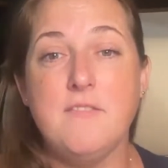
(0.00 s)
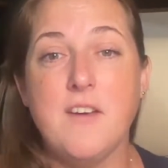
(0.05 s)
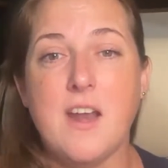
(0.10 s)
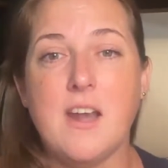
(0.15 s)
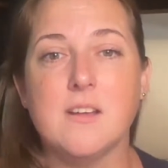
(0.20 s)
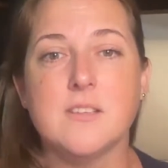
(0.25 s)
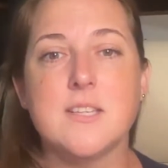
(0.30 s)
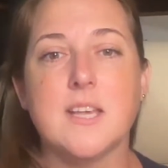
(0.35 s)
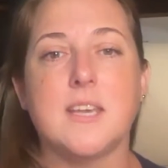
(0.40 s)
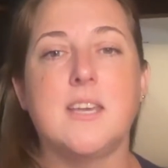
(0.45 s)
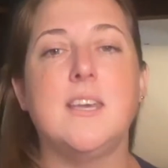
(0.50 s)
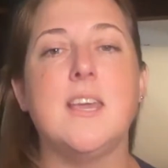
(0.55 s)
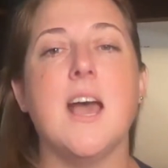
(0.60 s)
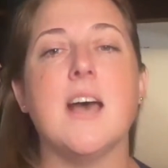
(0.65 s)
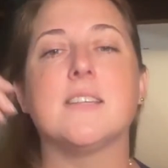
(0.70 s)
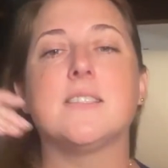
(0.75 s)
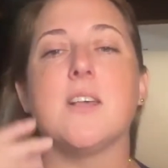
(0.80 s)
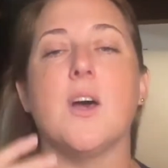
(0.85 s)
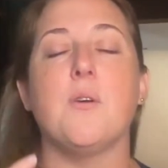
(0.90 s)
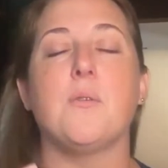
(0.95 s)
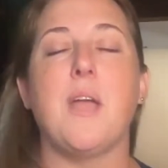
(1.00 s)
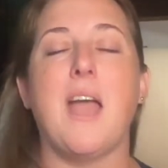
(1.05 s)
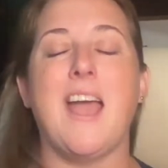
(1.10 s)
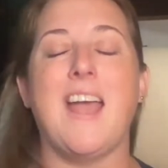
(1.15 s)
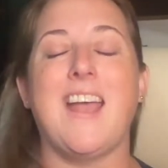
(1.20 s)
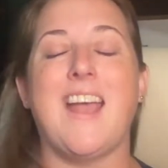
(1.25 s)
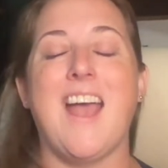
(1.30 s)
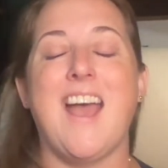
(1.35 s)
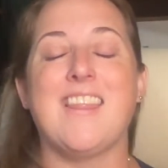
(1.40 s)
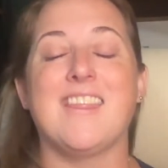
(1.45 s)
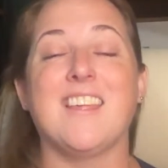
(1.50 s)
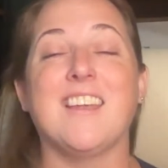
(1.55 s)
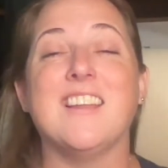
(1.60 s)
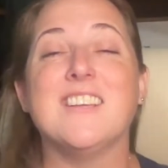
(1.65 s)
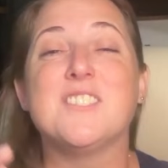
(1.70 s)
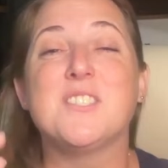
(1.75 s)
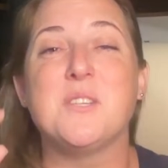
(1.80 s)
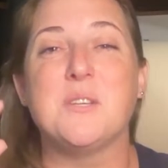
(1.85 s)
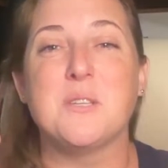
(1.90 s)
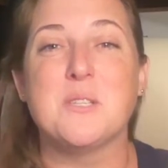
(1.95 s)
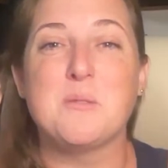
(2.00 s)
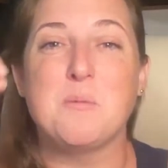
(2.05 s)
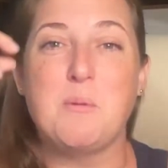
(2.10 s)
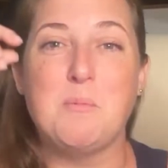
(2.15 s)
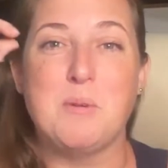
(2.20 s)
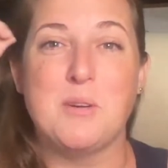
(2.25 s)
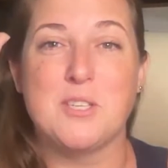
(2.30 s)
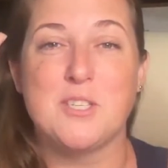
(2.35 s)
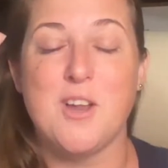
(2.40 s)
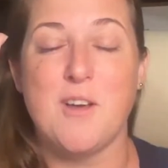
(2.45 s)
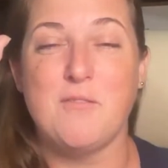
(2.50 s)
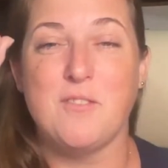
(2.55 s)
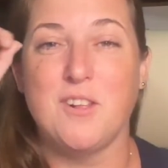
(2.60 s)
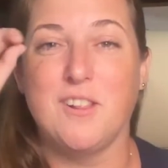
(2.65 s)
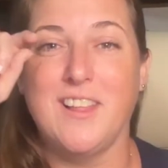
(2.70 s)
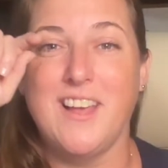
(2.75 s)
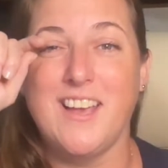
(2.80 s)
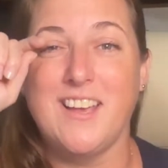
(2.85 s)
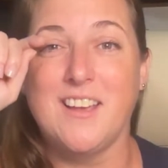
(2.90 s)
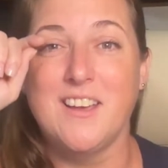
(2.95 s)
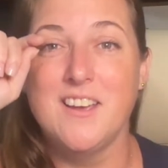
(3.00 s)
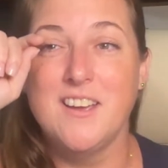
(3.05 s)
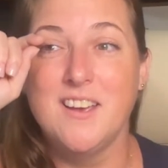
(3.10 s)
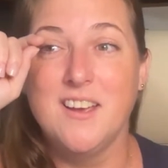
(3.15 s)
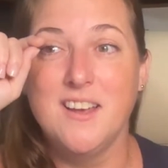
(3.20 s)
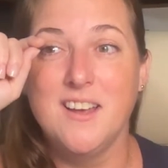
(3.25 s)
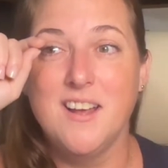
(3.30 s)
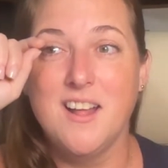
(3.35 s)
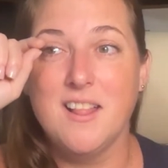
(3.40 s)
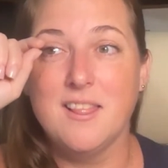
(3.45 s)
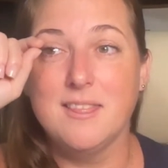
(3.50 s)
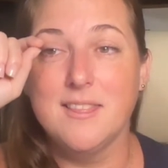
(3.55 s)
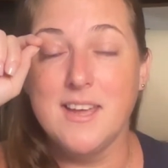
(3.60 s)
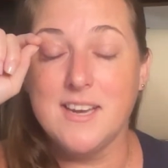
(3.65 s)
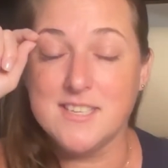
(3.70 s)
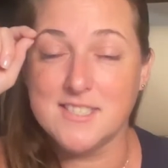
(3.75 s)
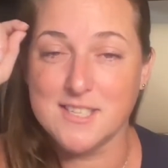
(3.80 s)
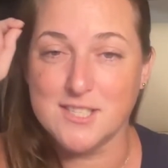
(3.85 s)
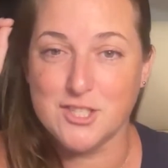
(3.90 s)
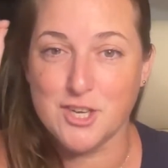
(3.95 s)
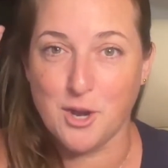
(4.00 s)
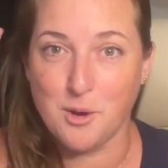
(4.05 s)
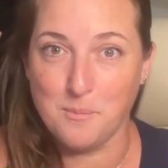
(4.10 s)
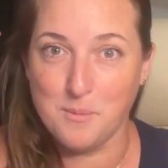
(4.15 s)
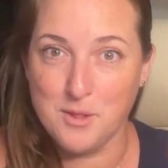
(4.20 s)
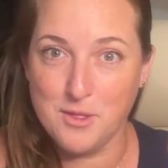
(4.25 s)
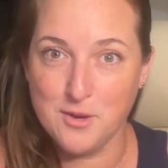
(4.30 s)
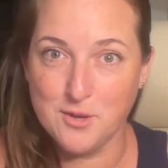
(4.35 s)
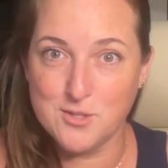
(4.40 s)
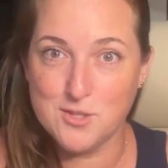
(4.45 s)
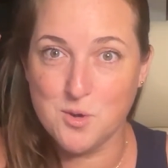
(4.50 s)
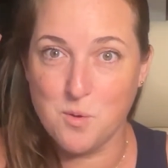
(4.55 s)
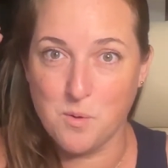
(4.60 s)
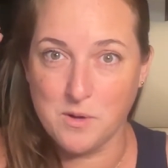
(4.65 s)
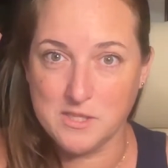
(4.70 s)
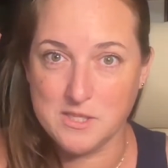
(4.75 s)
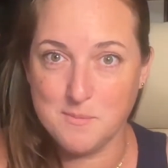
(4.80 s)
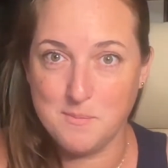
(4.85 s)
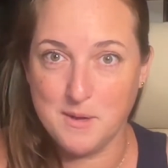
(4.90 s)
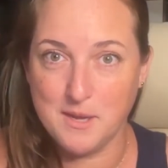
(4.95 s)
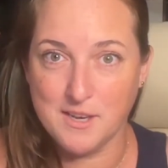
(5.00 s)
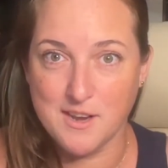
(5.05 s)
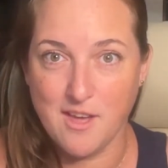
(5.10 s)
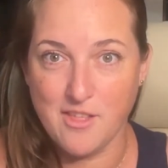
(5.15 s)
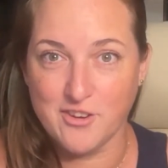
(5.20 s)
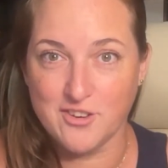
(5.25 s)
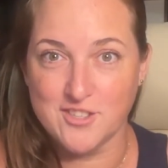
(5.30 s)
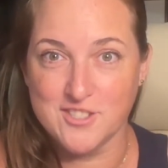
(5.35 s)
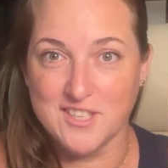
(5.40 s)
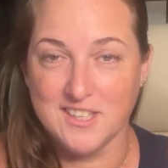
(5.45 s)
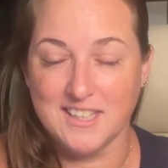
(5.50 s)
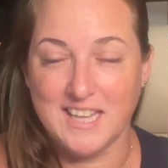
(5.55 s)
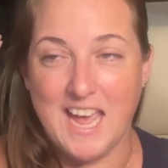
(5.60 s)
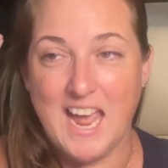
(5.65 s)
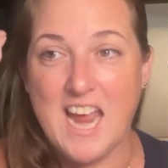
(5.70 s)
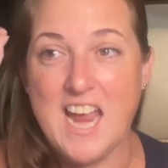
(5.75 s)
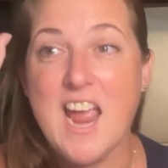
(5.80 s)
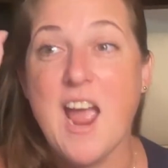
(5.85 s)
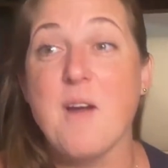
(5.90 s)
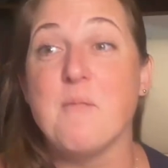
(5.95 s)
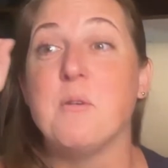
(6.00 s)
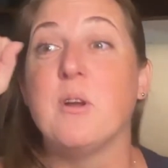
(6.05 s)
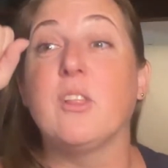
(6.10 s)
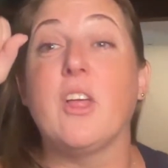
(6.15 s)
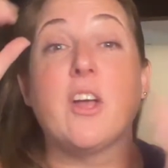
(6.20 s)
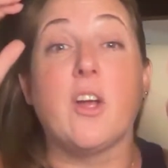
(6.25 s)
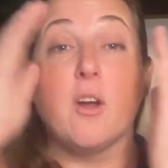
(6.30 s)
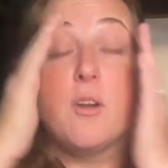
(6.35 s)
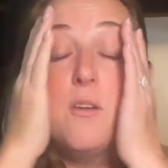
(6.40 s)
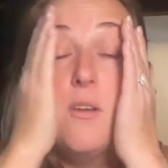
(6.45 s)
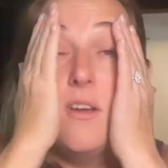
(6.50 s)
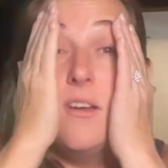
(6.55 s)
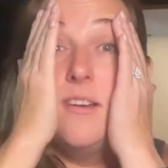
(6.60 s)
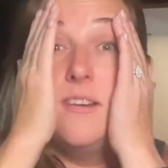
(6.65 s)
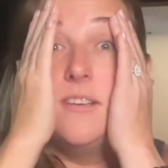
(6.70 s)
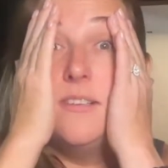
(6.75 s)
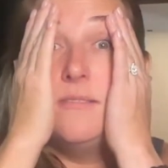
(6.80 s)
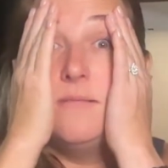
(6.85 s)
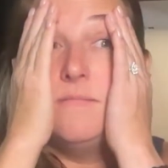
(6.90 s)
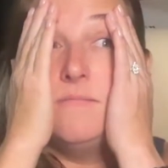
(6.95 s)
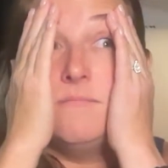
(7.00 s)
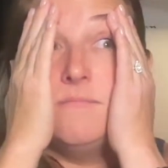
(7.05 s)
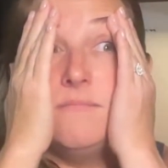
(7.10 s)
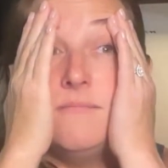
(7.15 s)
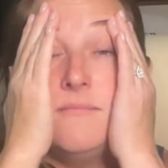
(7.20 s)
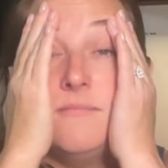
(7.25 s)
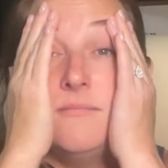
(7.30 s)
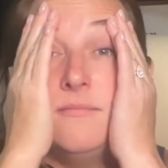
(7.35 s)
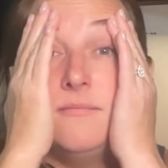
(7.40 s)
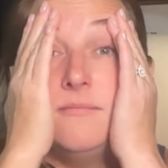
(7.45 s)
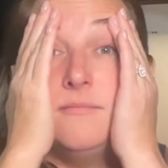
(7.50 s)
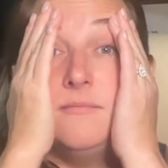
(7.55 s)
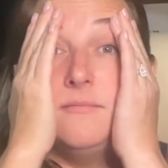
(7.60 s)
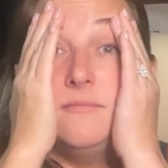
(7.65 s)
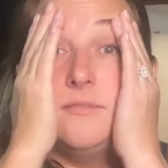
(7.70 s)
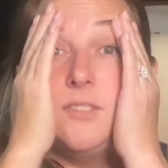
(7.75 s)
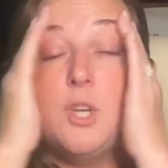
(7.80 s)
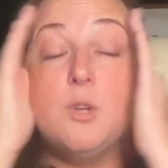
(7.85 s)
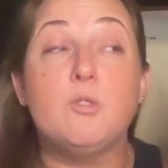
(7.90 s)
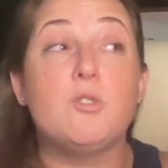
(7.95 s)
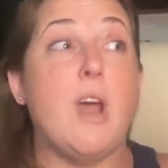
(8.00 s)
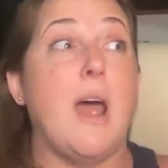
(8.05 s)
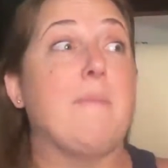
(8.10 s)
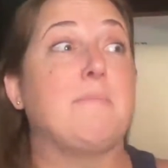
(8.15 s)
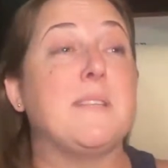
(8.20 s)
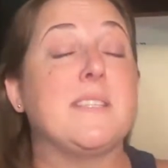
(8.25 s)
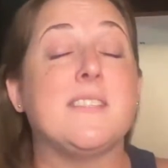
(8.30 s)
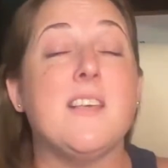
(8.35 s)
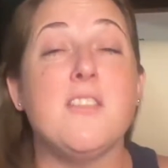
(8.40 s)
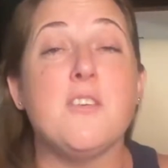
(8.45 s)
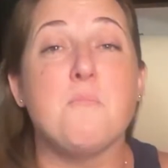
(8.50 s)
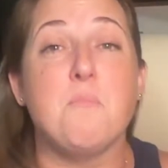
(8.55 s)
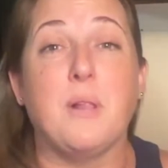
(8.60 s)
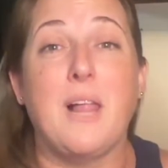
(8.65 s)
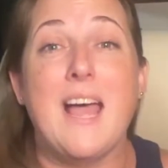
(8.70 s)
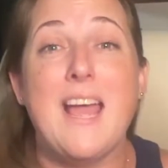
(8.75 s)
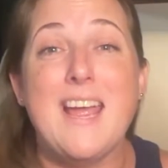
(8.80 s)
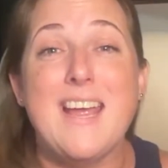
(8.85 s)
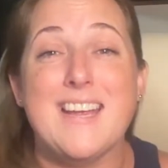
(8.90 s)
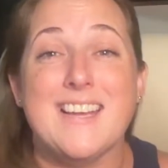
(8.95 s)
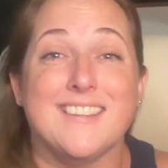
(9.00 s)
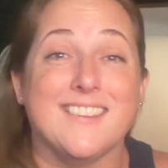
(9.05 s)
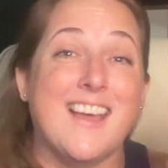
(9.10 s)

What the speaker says: And I was like, yes, okay. And then as soon as we pushed off, they're like, ladies and gentlemen, there was going to be another delay. And we're like, you trapped us on the plane.